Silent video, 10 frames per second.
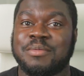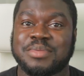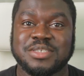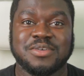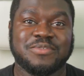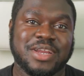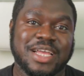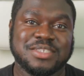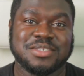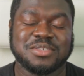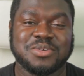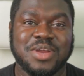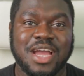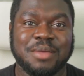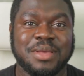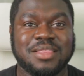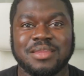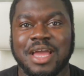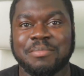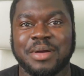please don't forget to subscribe, hit the
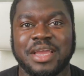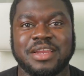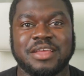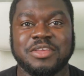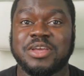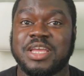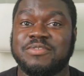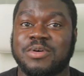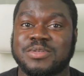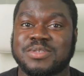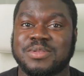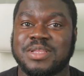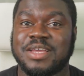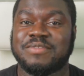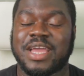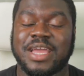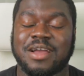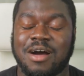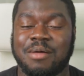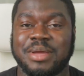like button, and you can also leave a
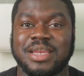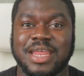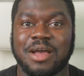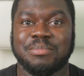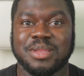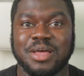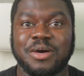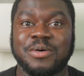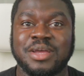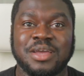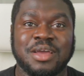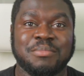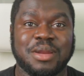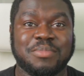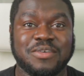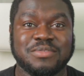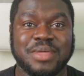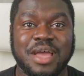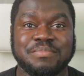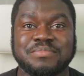comment down below. But apart from
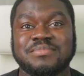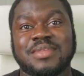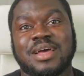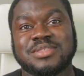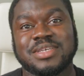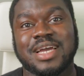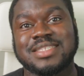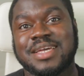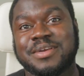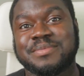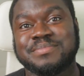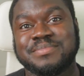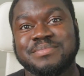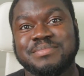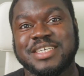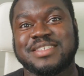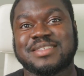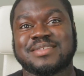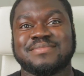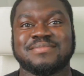that, I'll see you guys later. Peace.